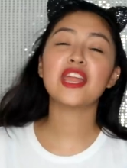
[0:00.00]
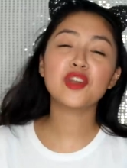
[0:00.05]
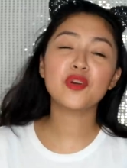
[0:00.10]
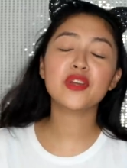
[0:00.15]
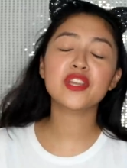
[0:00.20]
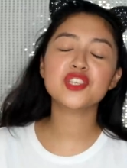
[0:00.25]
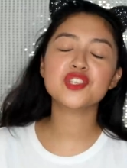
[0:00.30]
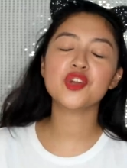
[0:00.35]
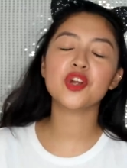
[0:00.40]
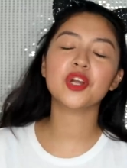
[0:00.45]
I
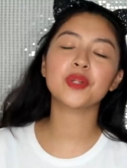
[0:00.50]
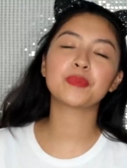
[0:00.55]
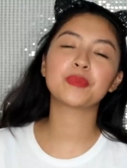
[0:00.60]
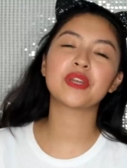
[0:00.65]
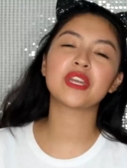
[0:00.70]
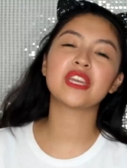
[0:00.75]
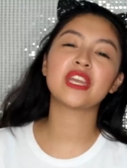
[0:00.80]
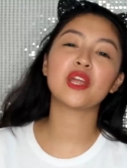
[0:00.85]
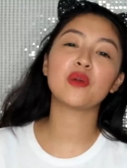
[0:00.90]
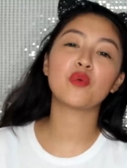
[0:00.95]
know it's
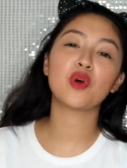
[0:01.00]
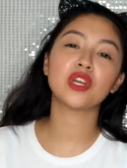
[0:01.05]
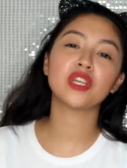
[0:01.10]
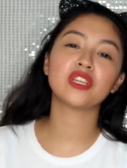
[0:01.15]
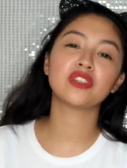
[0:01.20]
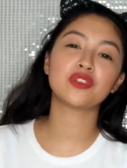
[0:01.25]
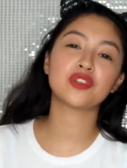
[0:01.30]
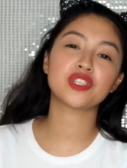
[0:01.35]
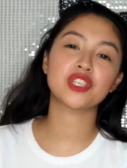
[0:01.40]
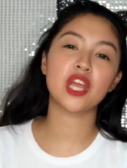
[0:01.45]
short, but then I
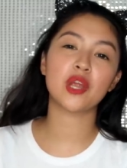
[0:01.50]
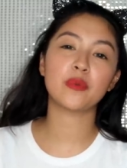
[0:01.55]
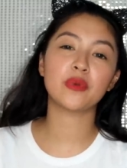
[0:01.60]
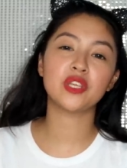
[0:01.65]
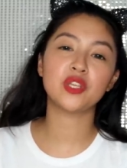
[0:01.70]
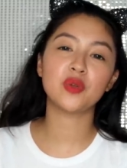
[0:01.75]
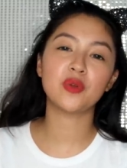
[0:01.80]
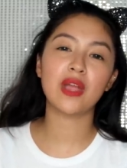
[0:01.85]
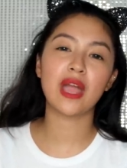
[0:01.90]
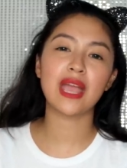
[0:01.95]
wanted to share
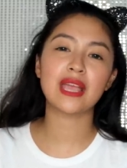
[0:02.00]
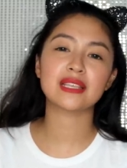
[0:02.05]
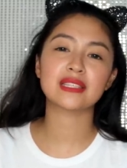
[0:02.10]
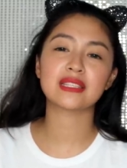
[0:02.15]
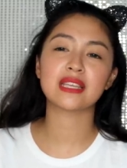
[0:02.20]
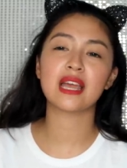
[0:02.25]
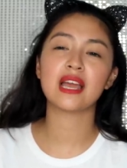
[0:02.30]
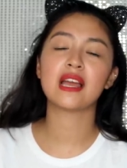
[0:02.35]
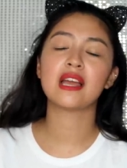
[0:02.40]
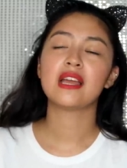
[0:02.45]
with you
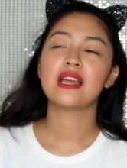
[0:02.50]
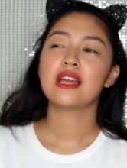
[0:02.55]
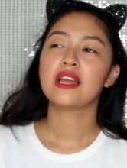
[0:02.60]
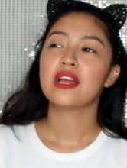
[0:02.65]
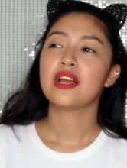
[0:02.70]
guys na